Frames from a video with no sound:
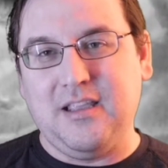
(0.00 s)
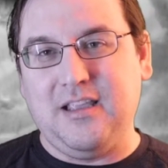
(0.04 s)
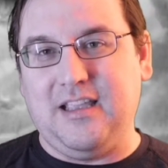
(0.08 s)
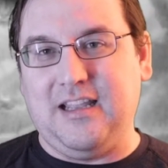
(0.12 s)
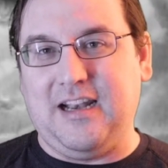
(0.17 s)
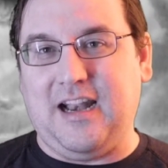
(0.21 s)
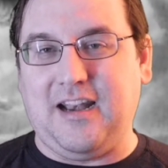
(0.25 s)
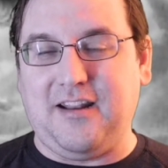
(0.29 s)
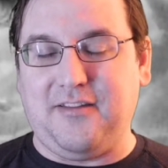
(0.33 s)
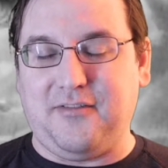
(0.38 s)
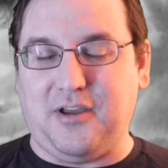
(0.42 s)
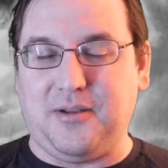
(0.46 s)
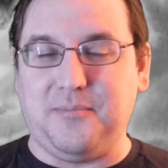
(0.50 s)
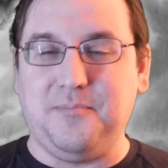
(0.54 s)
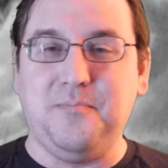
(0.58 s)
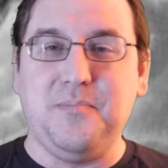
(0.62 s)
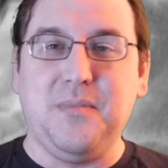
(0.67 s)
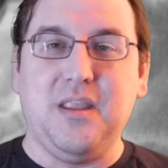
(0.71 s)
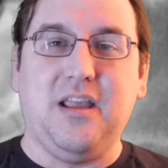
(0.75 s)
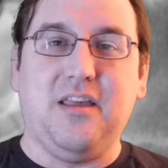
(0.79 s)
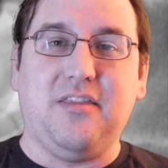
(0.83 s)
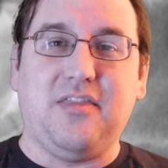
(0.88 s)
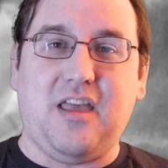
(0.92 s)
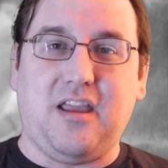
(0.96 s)
In any event,
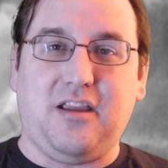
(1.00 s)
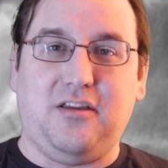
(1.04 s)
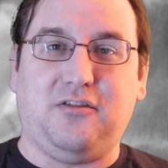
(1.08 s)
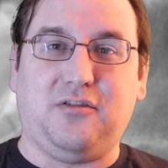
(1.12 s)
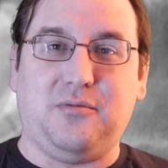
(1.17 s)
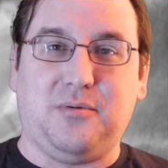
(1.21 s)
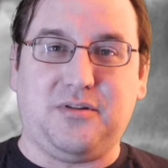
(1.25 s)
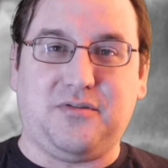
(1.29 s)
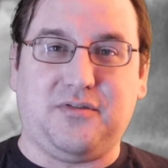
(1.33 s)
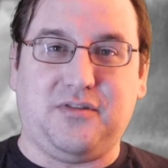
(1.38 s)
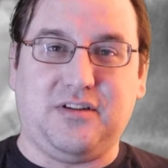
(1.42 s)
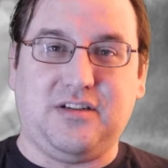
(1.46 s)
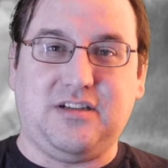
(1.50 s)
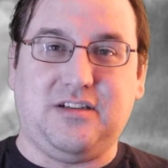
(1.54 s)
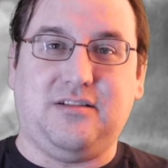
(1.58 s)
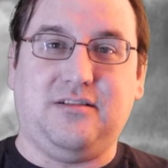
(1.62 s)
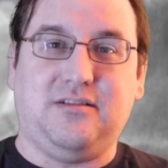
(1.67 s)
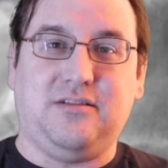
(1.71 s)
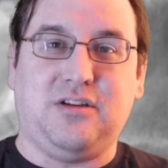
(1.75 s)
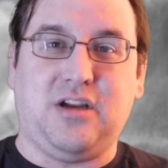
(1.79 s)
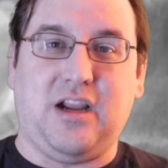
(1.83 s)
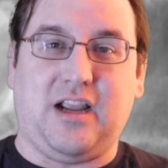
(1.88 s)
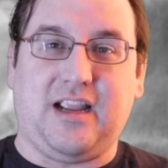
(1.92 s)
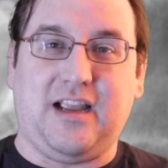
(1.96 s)
thank you so much for
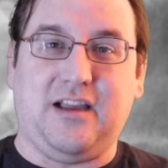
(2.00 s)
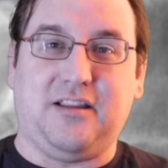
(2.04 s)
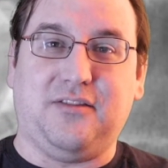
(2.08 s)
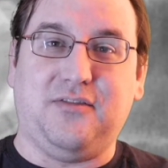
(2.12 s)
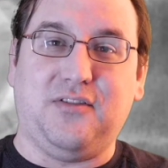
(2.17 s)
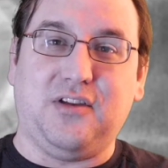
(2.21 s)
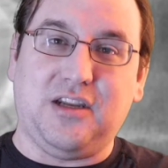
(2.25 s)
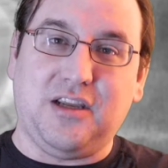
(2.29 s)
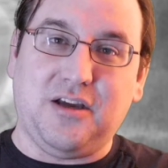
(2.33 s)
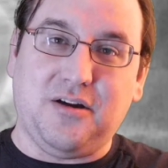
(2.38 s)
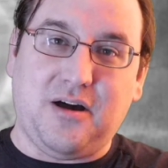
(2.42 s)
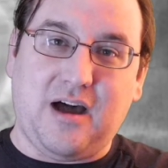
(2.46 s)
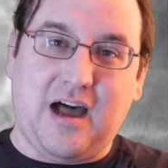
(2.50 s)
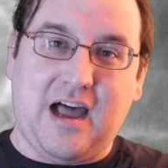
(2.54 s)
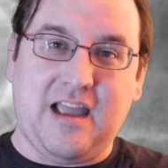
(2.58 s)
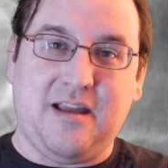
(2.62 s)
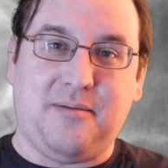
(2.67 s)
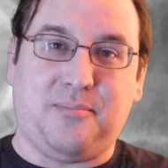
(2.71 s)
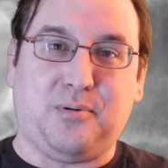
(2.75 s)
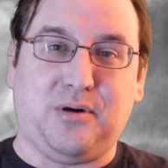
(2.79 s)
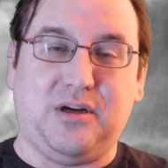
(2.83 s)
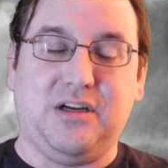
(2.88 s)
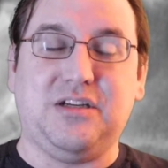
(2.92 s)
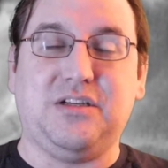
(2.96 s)
checking out the video. I
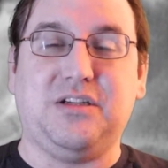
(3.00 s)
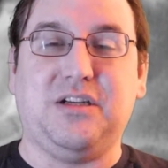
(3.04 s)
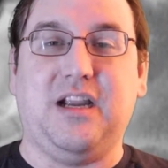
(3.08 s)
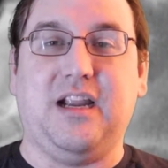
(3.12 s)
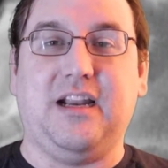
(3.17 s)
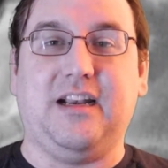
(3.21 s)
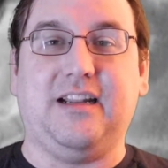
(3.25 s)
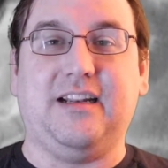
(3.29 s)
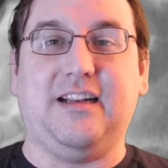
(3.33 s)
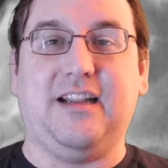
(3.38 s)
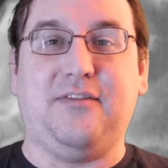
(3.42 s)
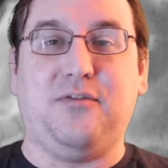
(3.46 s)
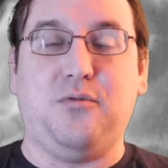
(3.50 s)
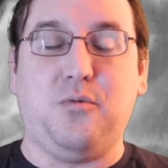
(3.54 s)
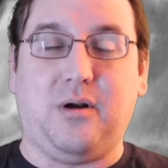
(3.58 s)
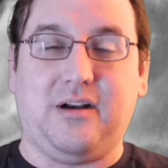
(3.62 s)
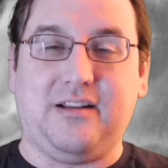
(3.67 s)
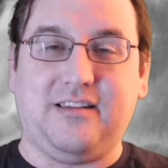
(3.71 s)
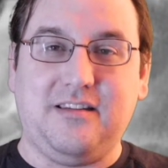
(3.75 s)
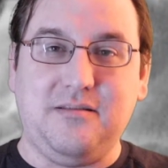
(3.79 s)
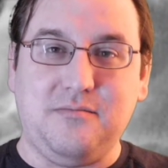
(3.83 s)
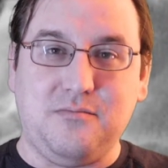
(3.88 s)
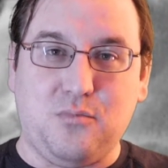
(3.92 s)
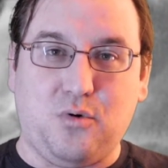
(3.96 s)
appreciate it. If you
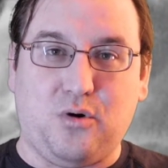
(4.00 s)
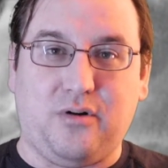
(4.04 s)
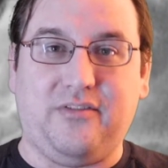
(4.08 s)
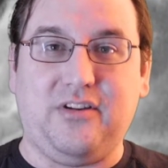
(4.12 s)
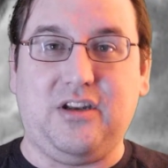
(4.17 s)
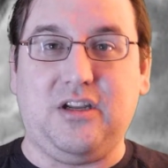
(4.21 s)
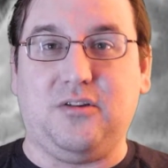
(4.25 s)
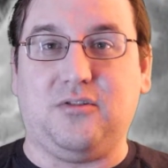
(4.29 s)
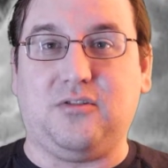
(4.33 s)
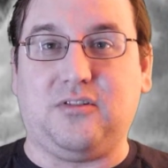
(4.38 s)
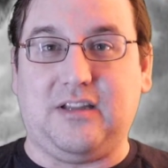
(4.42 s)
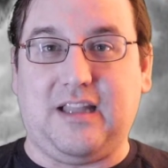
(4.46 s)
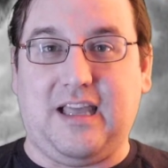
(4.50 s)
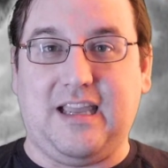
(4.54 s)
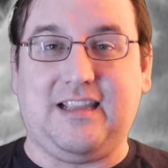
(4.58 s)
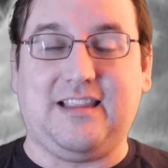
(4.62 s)
want to see more videos